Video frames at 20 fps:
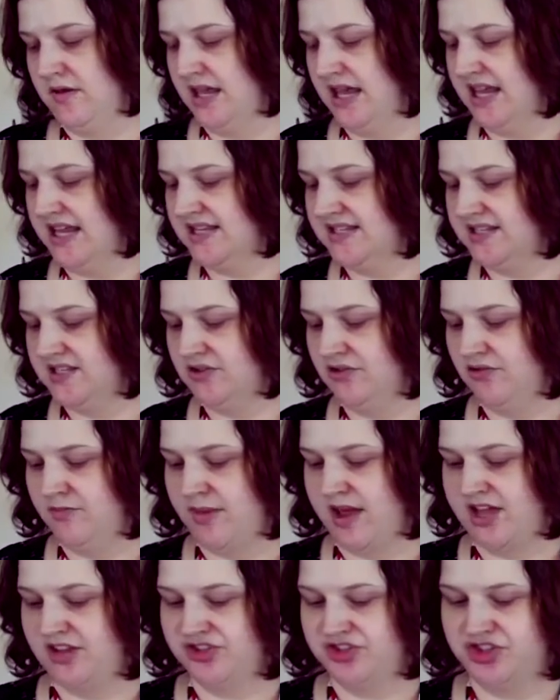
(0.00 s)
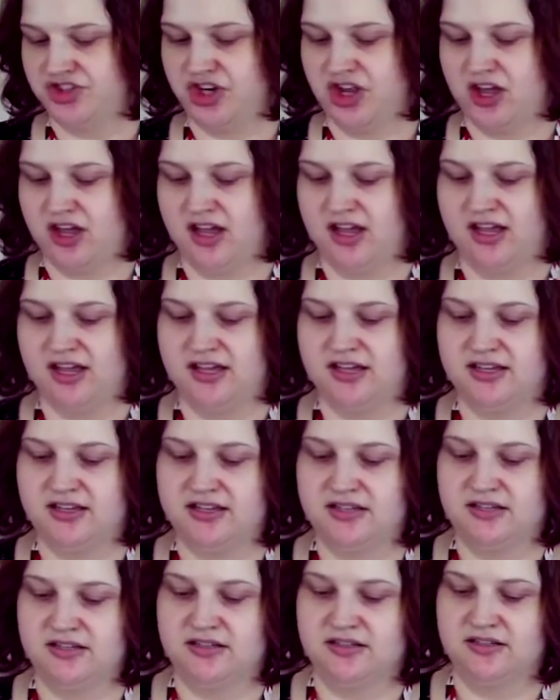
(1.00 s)
into my
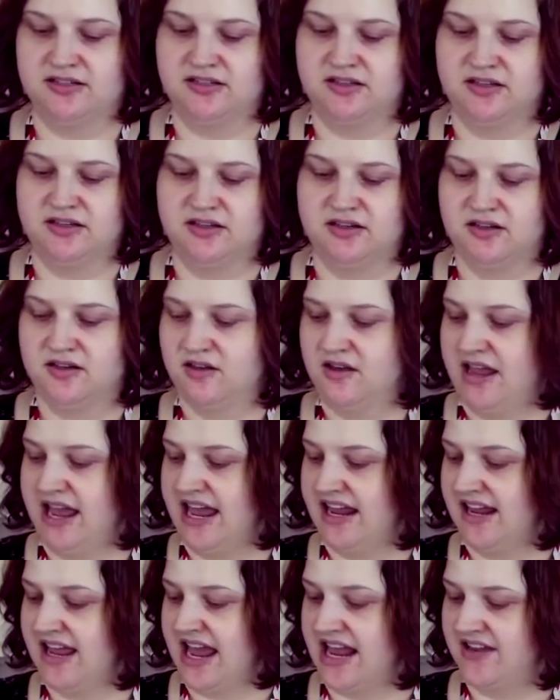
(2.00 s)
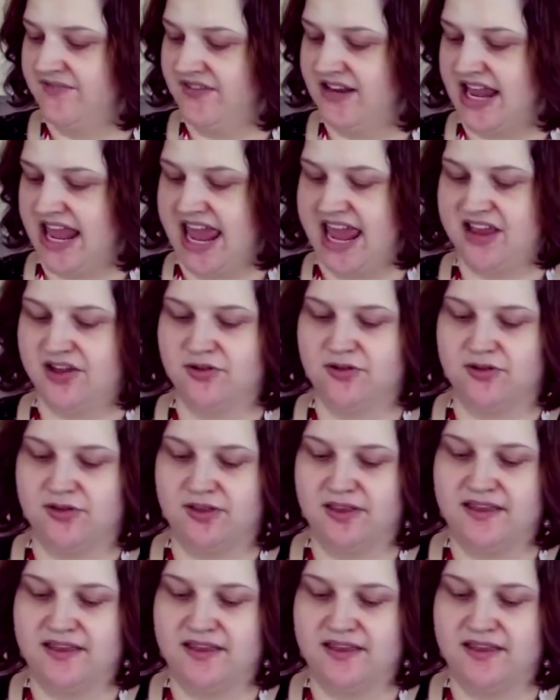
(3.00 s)
jaw at kind of an angle